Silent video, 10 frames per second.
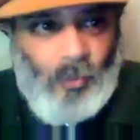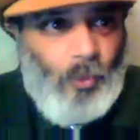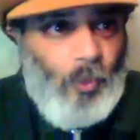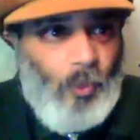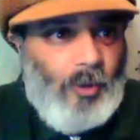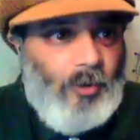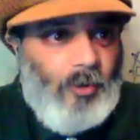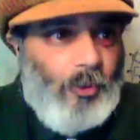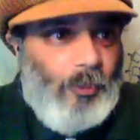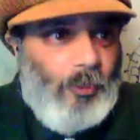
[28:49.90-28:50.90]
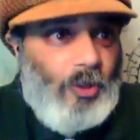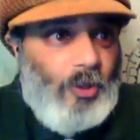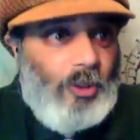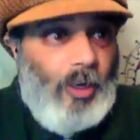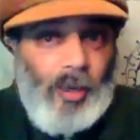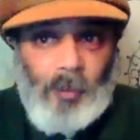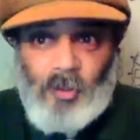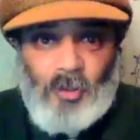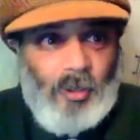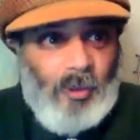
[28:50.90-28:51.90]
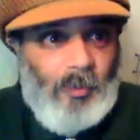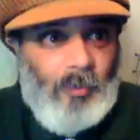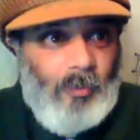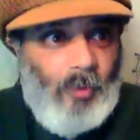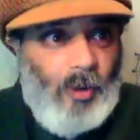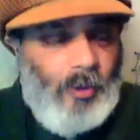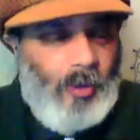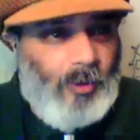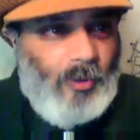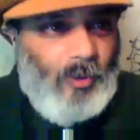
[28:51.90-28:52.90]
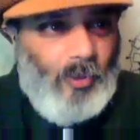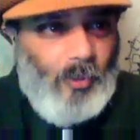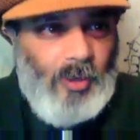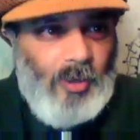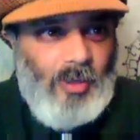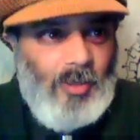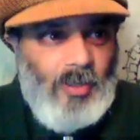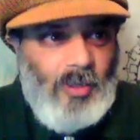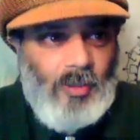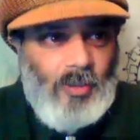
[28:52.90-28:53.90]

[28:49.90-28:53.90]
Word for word: Wonderful. So I don't know how much time. I think we.